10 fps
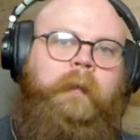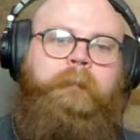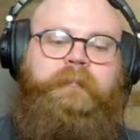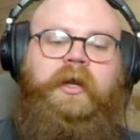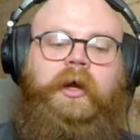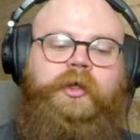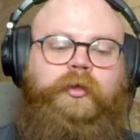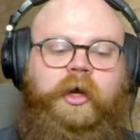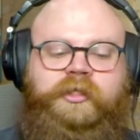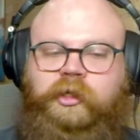but you
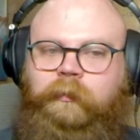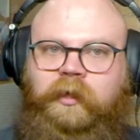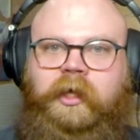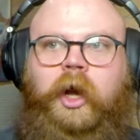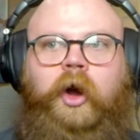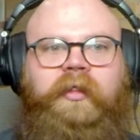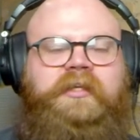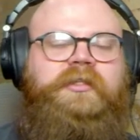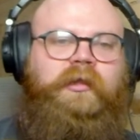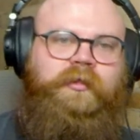also could be like, oh,
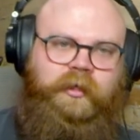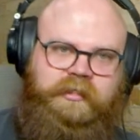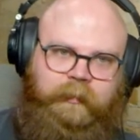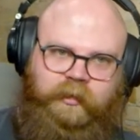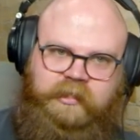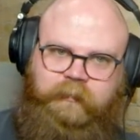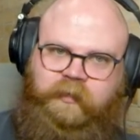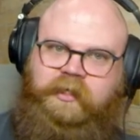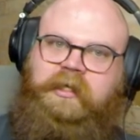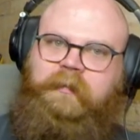that's the third double dip.
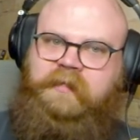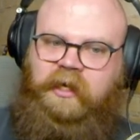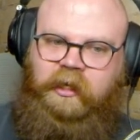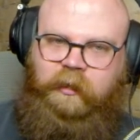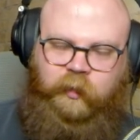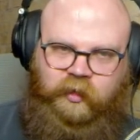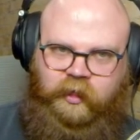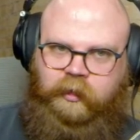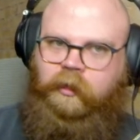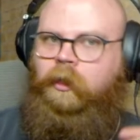He keeps hitting him with
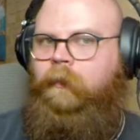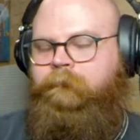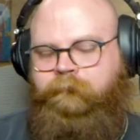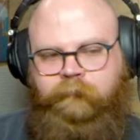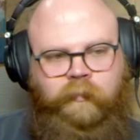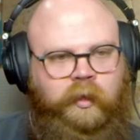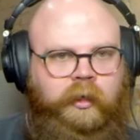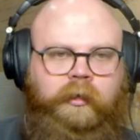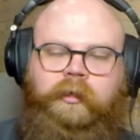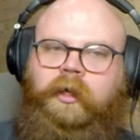it.
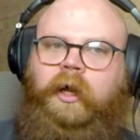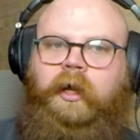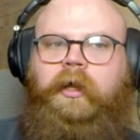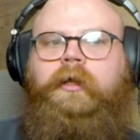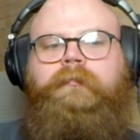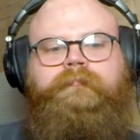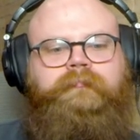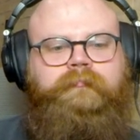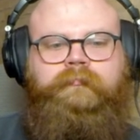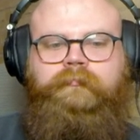Uh,
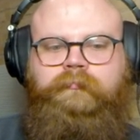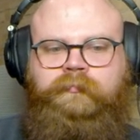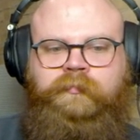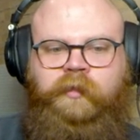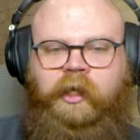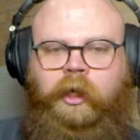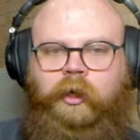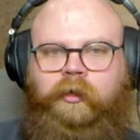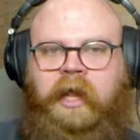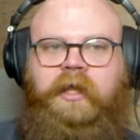you
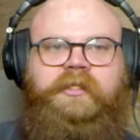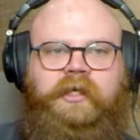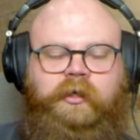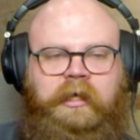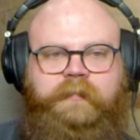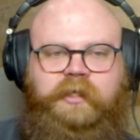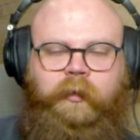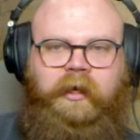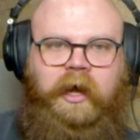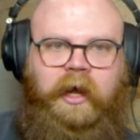know, cake assault keeps
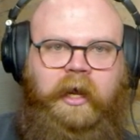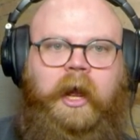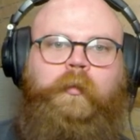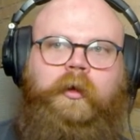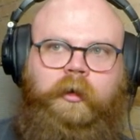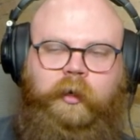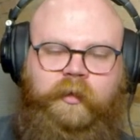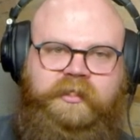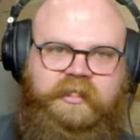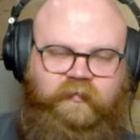going high. I'm wondering
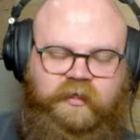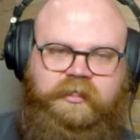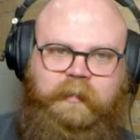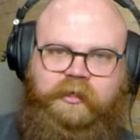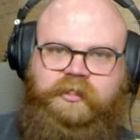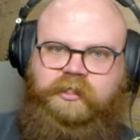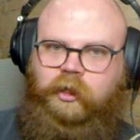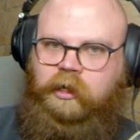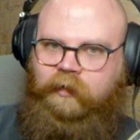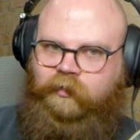when Siffy is about to
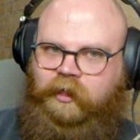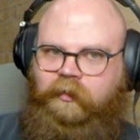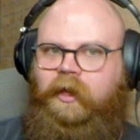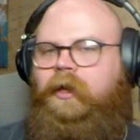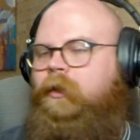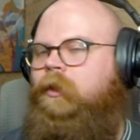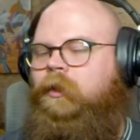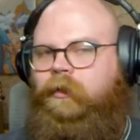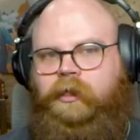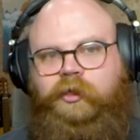start covering that.
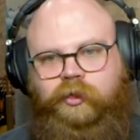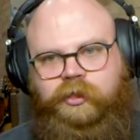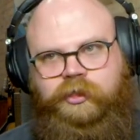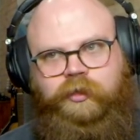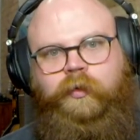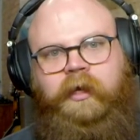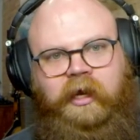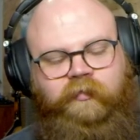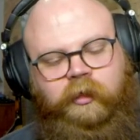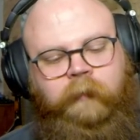Like you can do
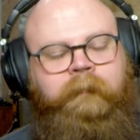whatever.